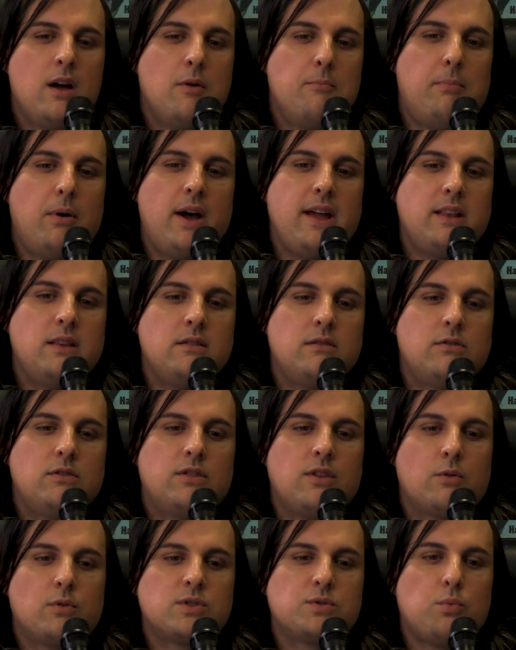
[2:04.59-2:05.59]
But
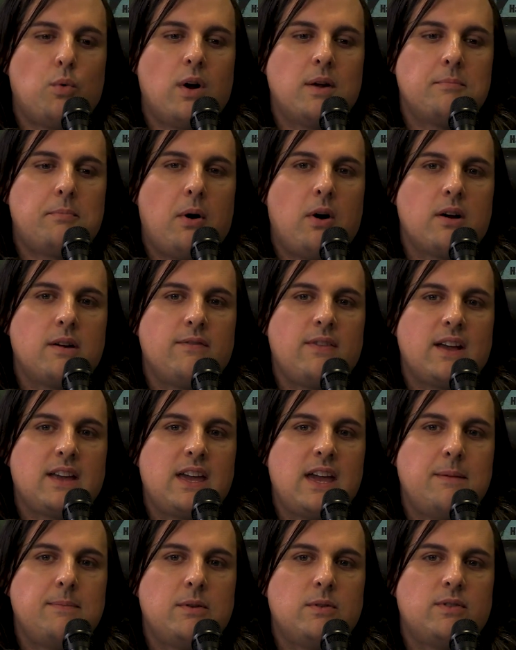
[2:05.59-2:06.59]
there was one part of that
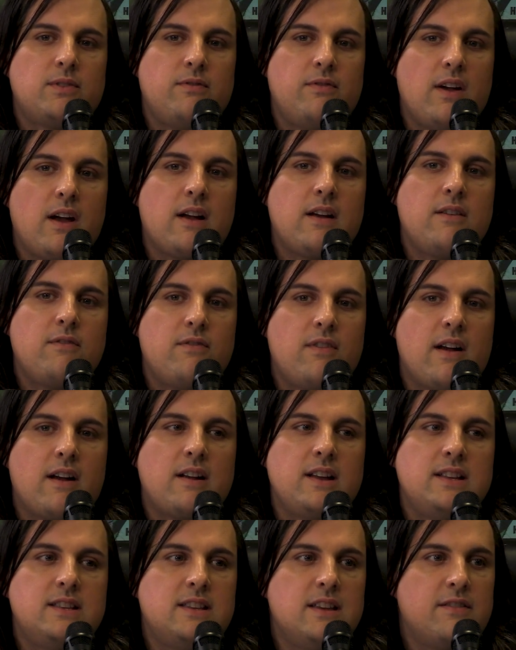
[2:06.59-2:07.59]
game that was very,
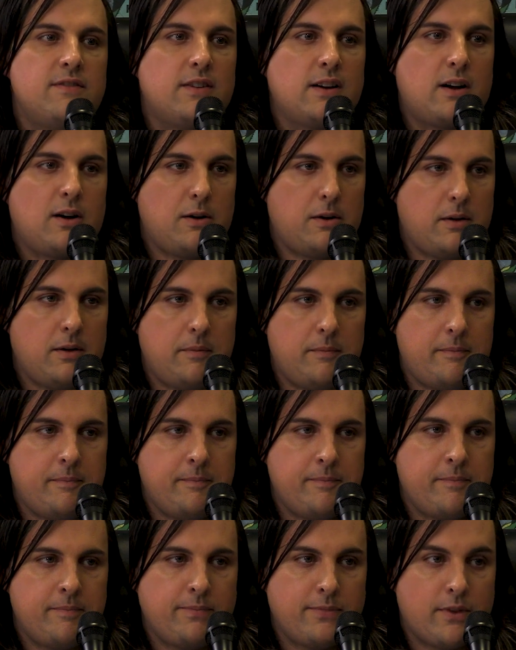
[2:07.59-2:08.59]
very difficult
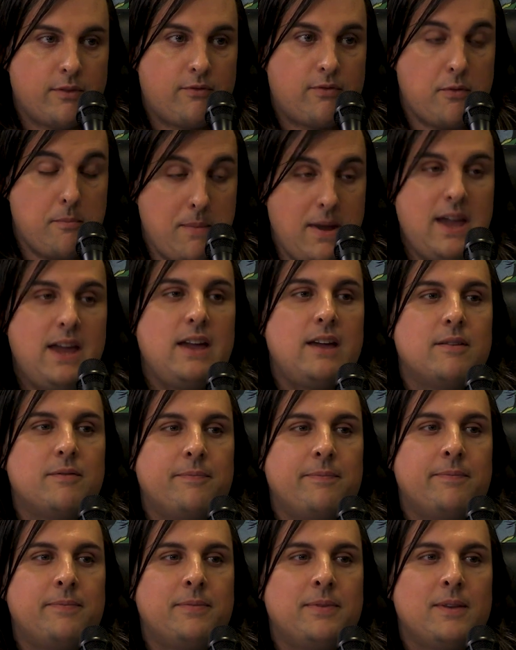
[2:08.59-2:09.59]
for me
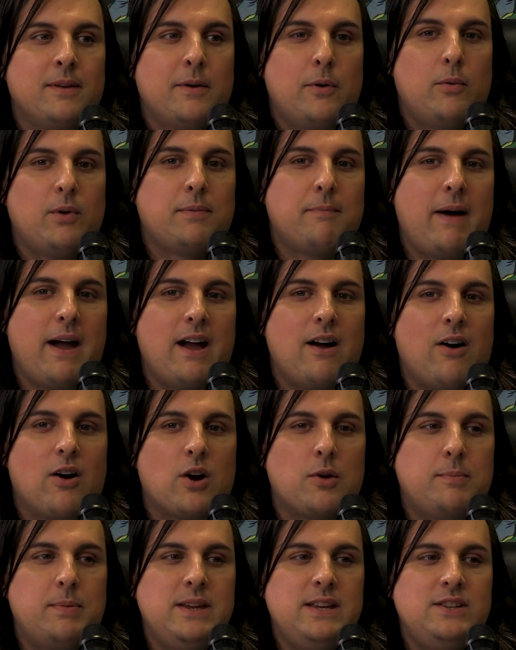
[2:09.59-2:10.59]
with my
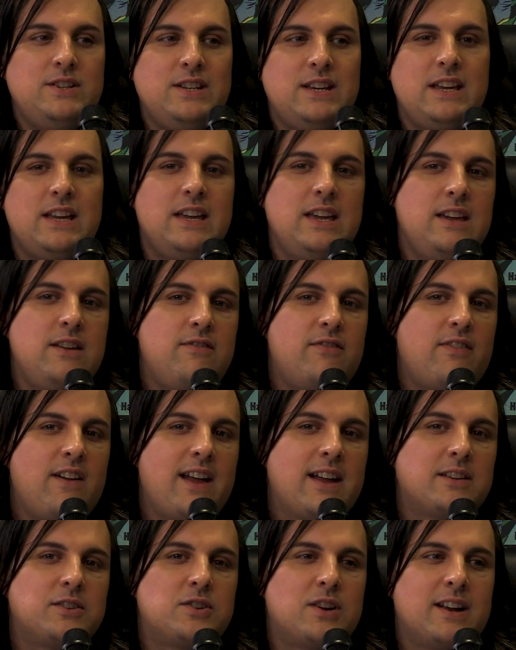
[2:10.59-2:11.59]
RPGE
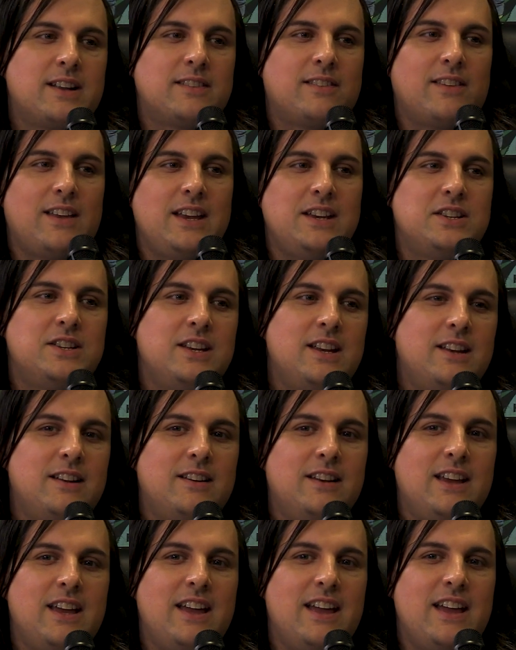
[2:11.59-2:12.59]
fan
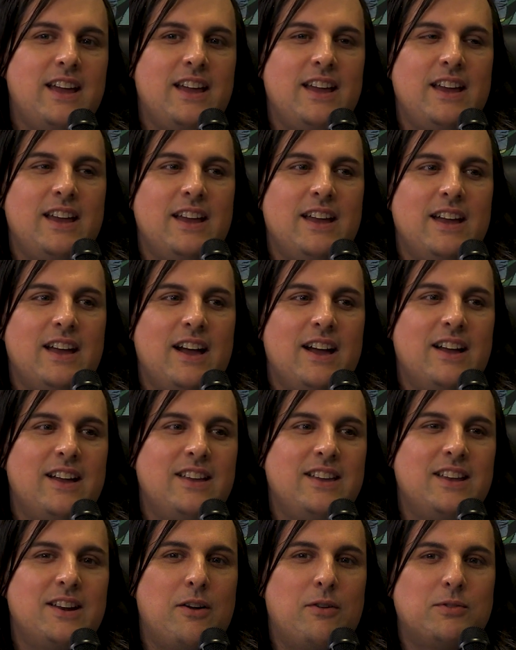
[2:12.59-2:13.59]
translation,
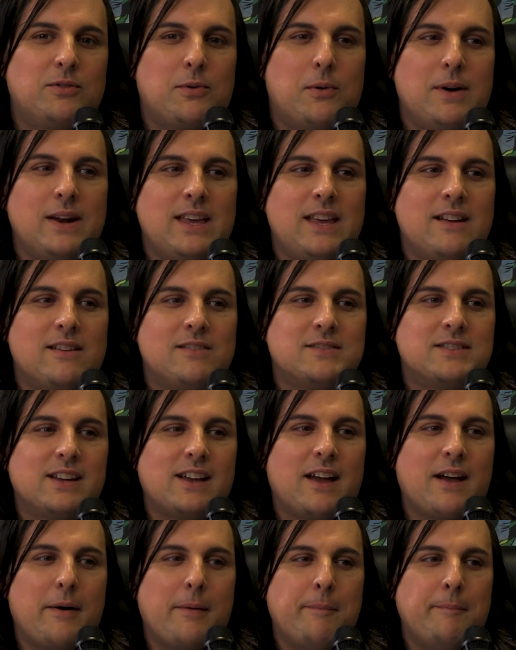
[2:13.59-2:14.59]
20 years
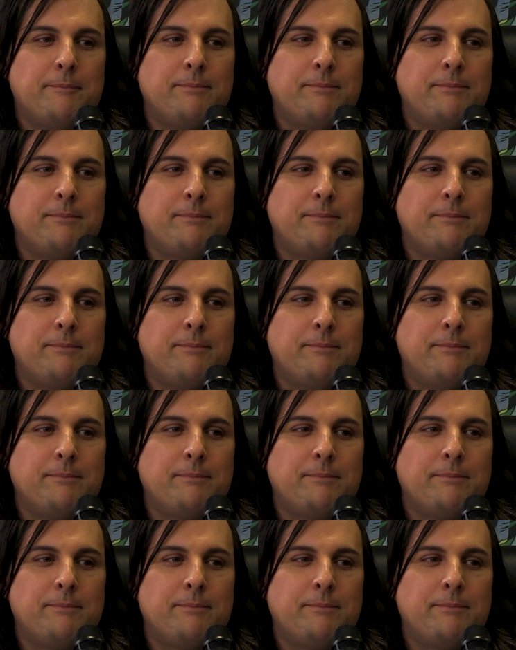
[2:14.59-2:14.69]
ago.